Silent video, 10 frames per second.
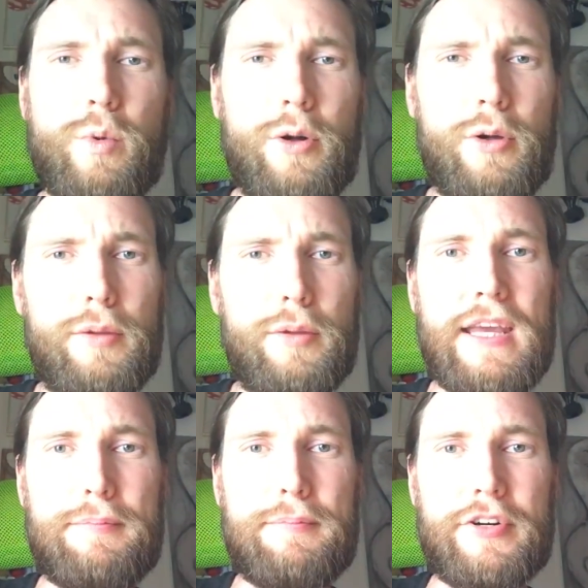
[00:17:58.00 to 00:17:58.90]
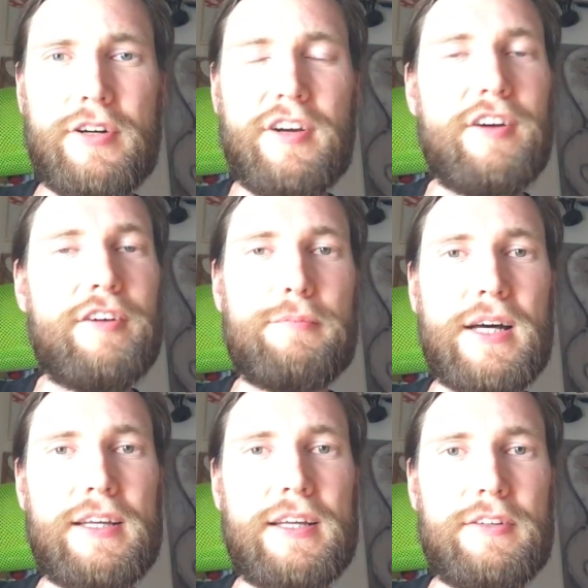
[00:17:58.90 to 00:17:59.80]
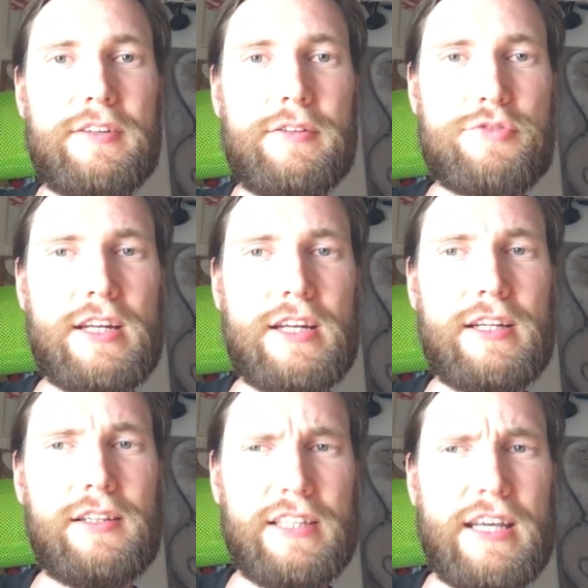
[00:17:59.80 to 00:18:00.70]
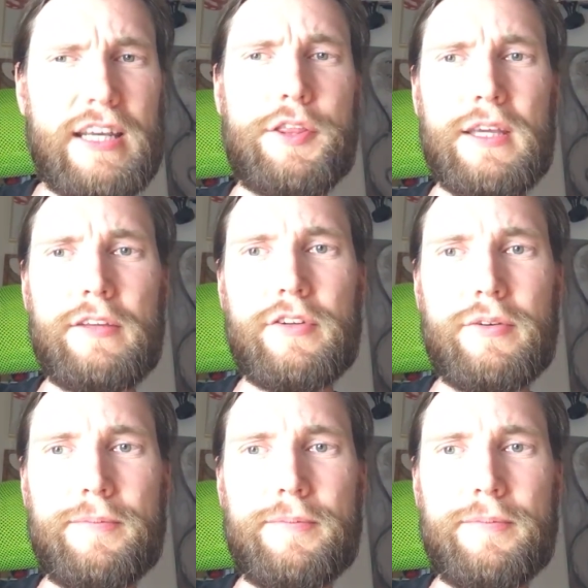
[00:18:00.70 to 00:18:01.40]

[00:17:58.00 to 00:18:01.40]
wallpaper of my YouTube channel? Yeah, I think so.